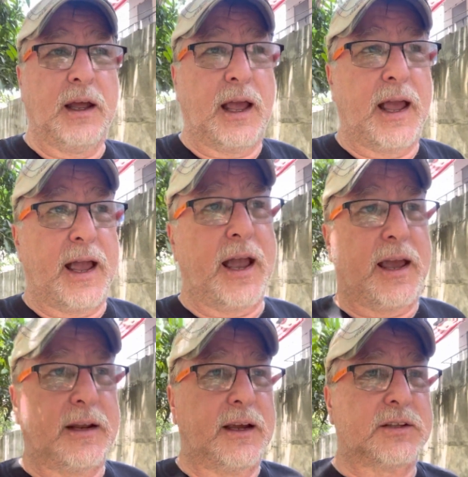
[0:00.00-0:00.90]

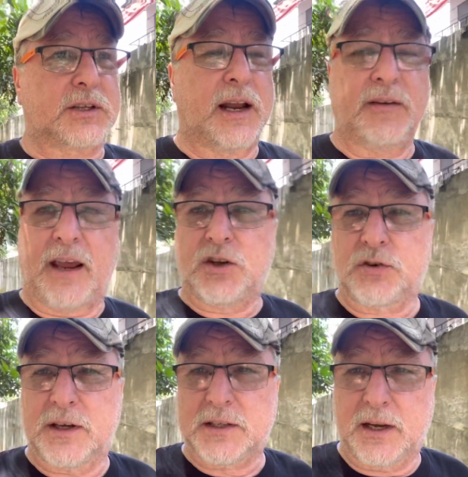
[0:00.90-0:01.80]
And it's kind of an
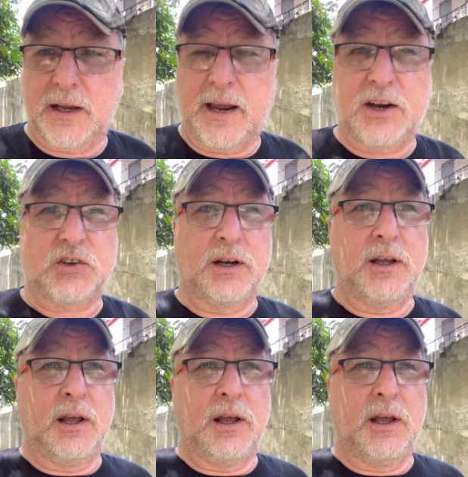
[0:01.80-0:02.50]
interesting connection.